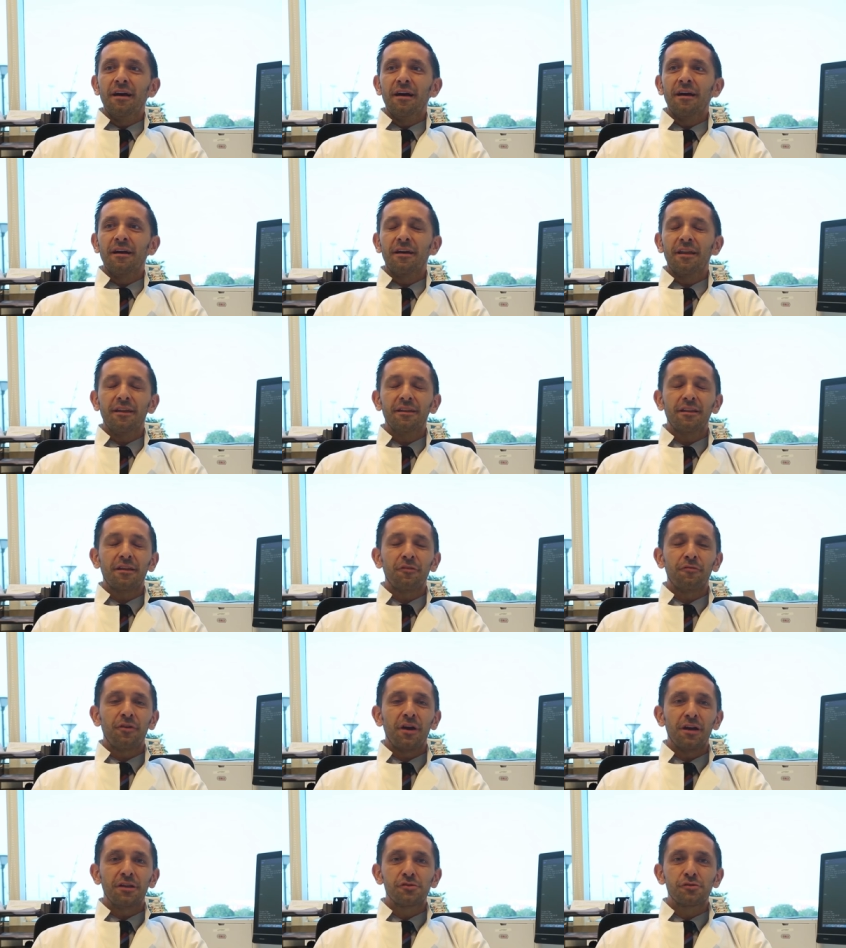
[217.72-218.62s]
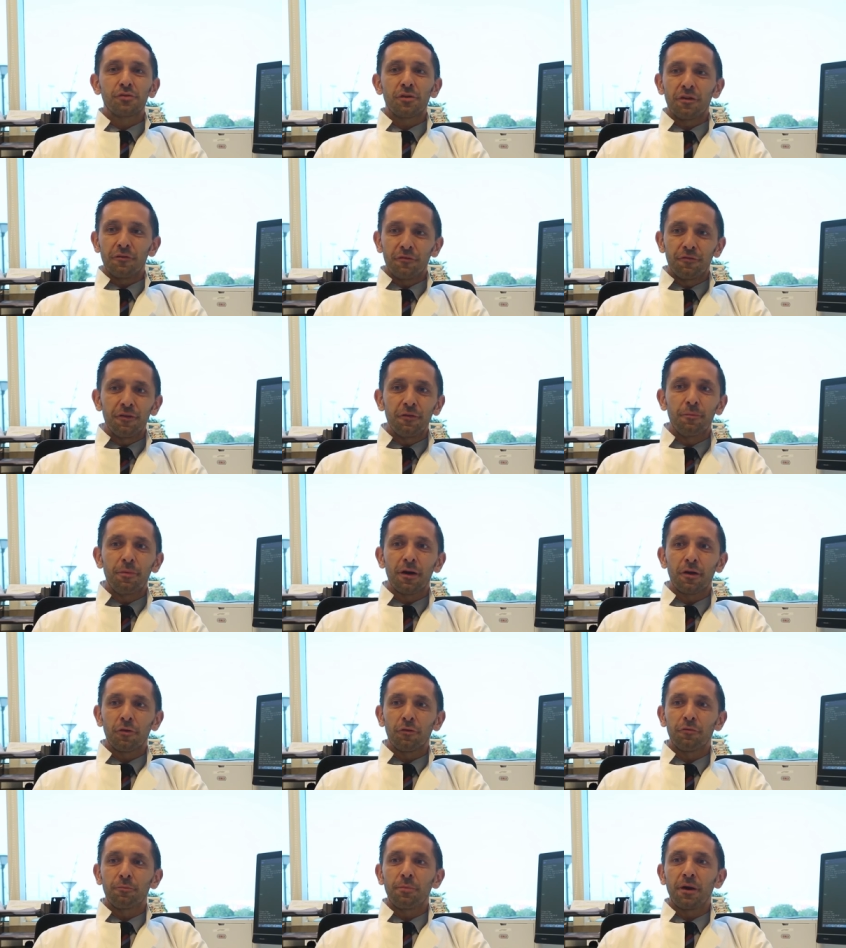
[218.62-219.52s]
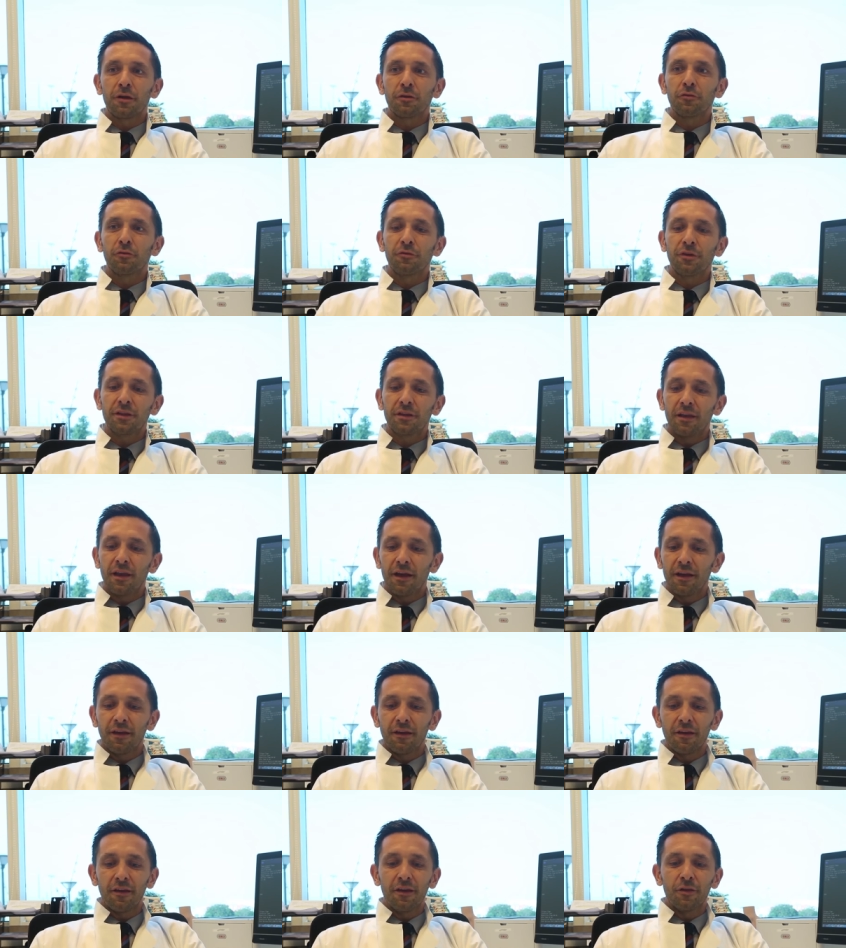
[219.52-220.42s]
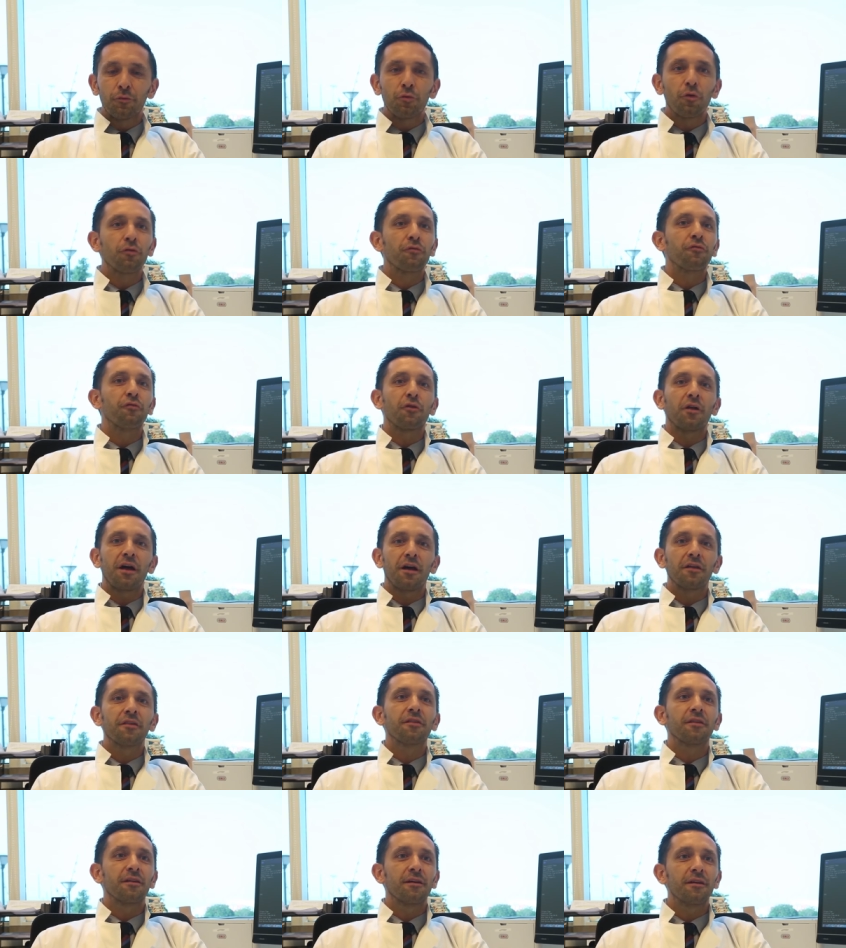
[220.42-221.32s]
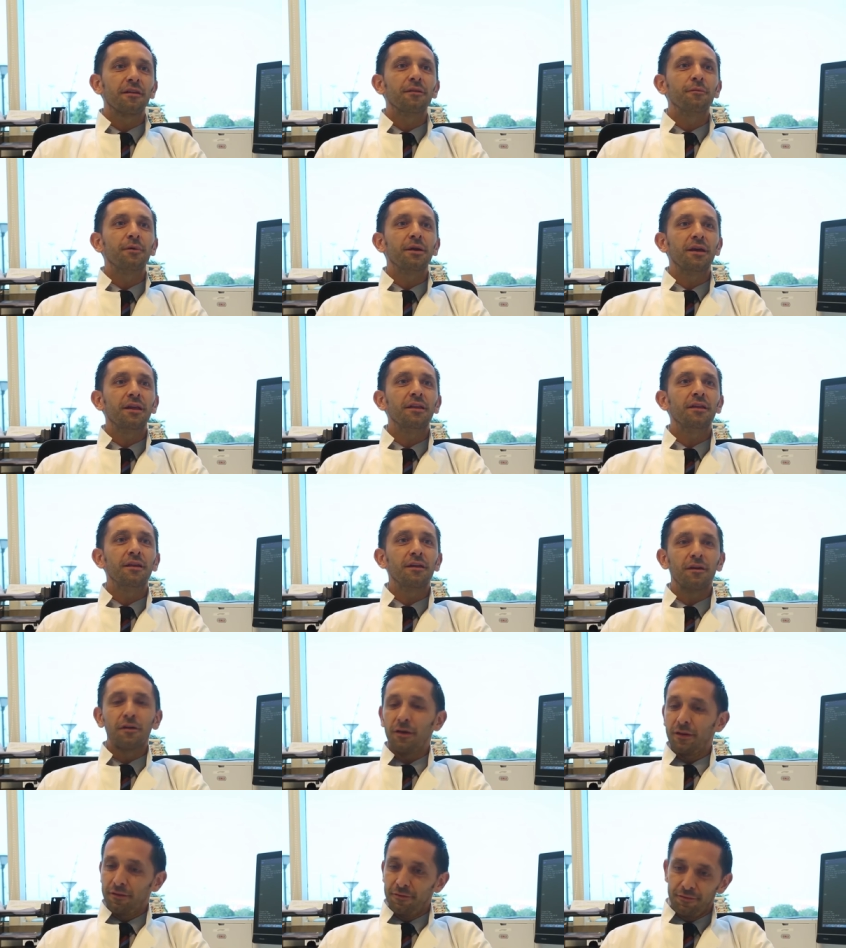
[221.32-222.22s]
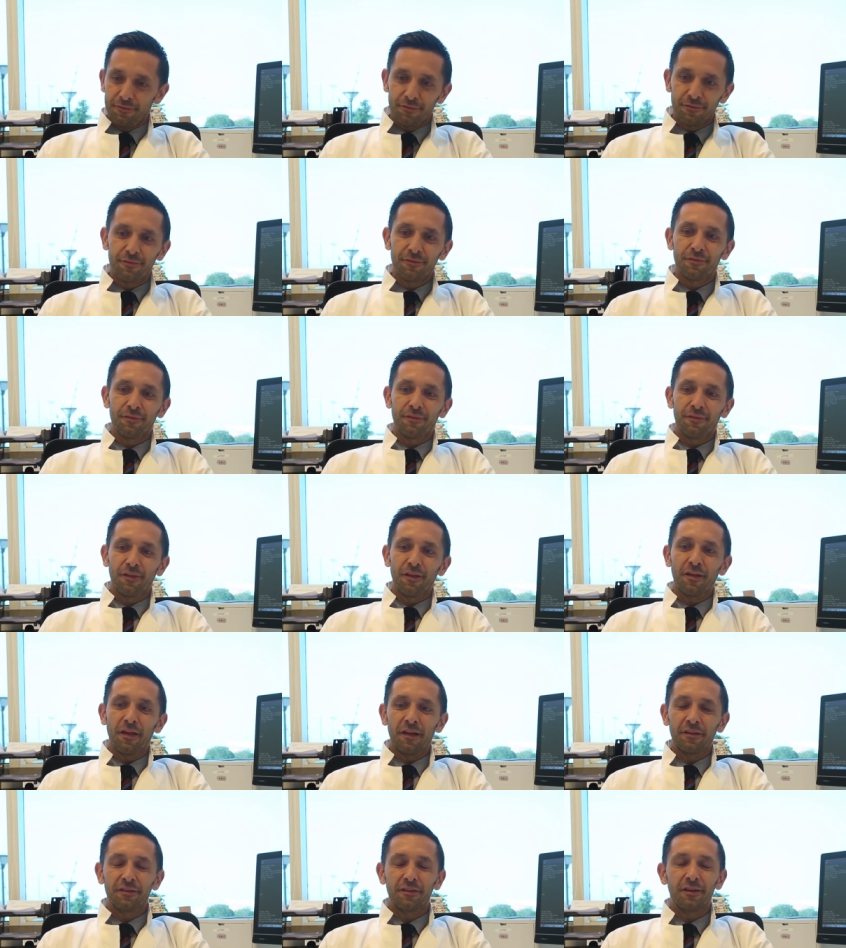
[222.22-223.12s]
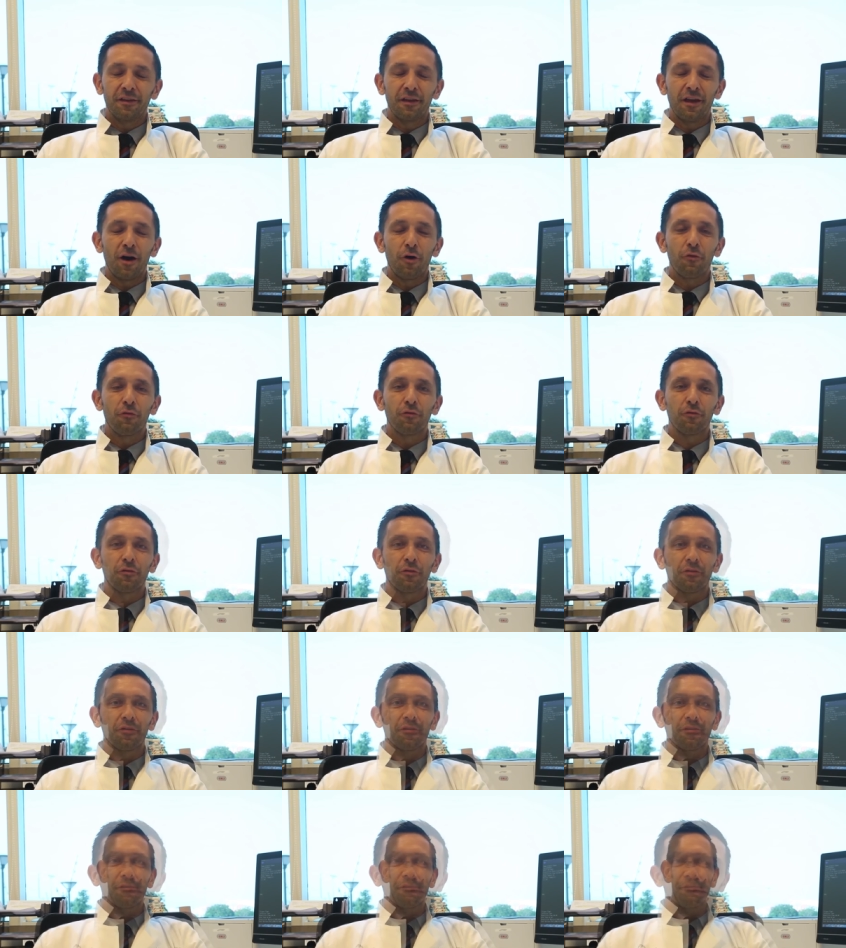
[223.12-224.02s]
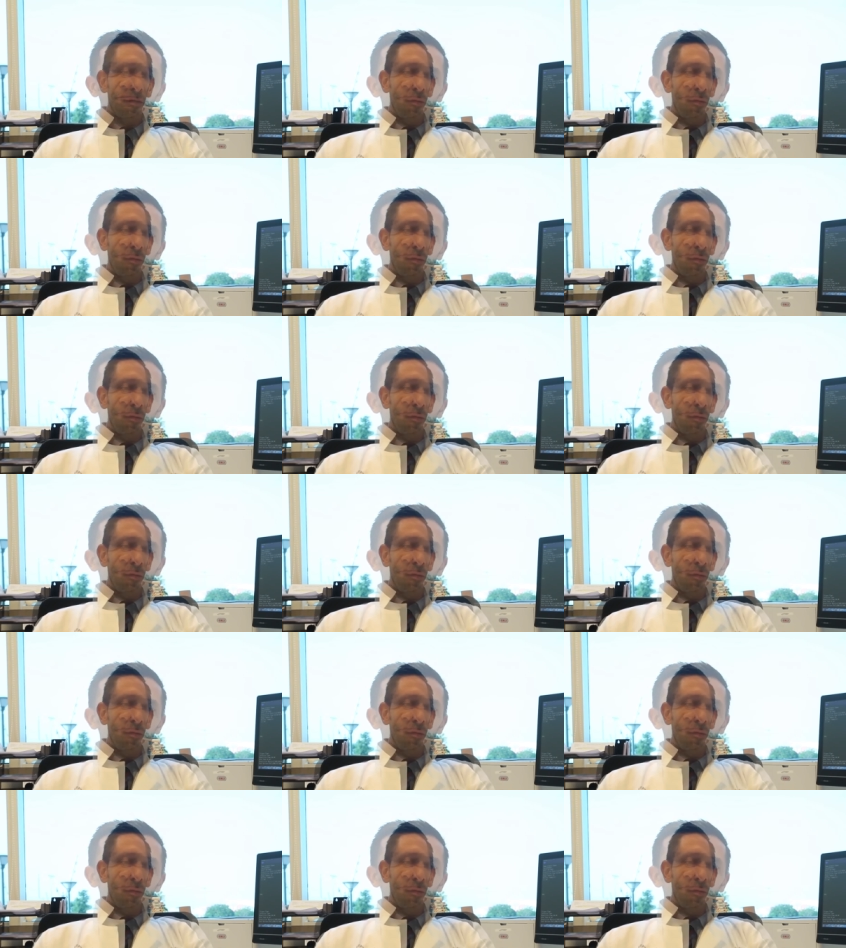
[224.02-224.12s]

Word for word: a, great adventure and feel part of, part of it like it was for us uh, the beginning and until now, of course.